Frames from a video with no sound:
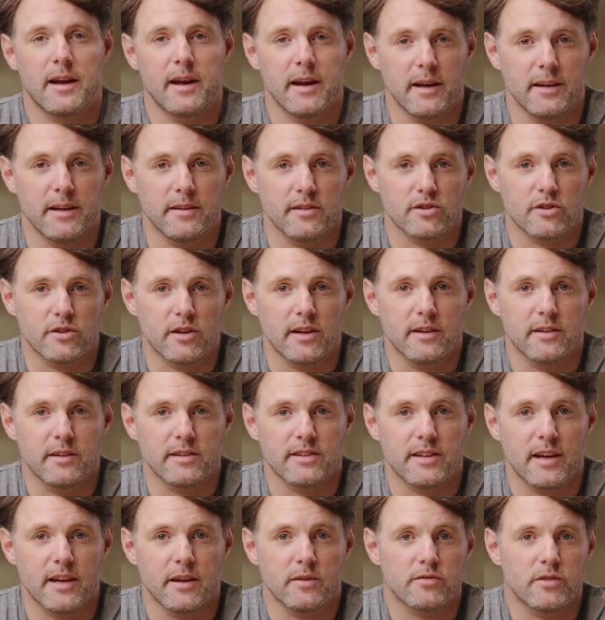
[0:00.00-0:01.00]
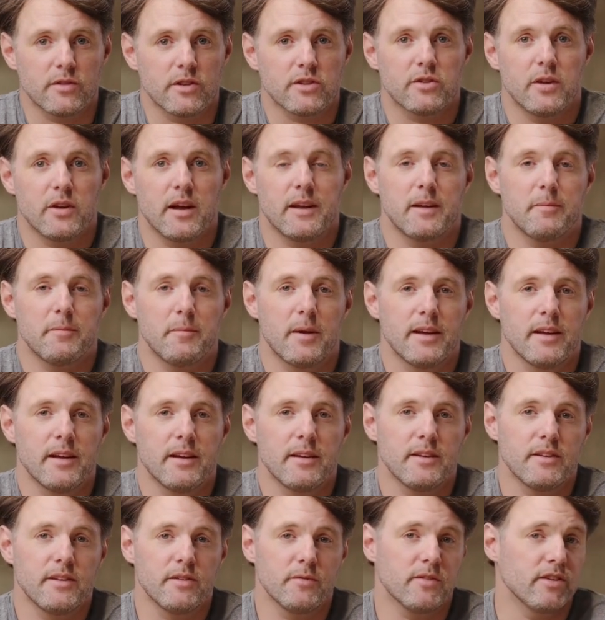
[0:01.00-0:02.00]
and trigger self-retraining
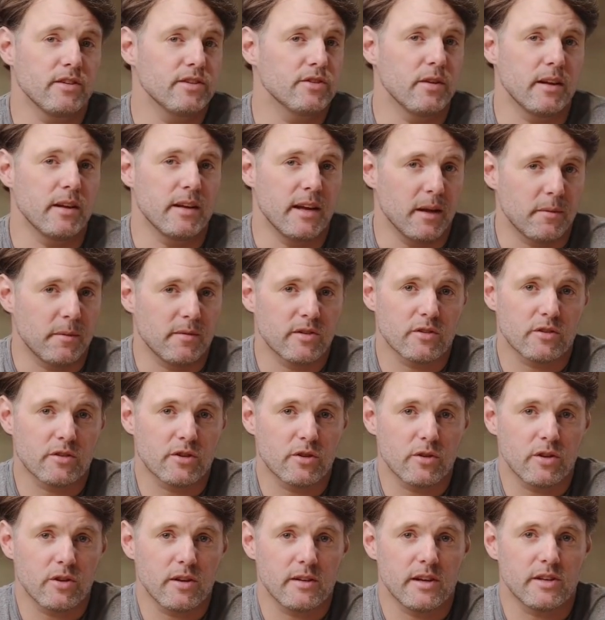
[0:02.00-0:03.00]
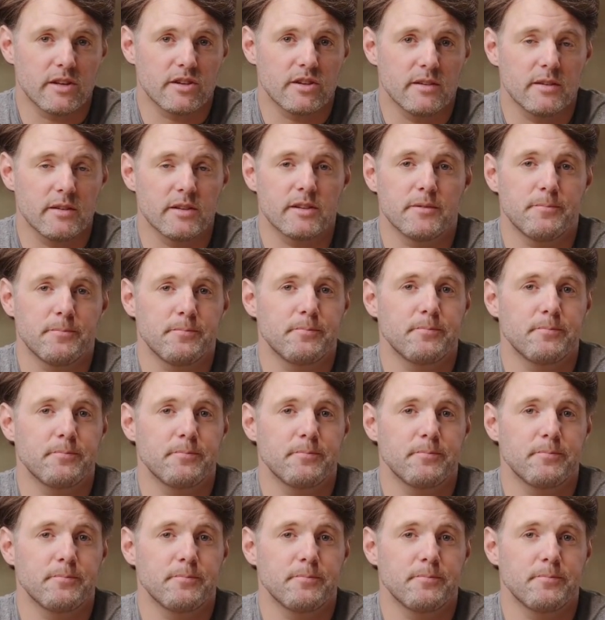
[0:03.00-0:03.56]
mechanisms to adapt to new conditions.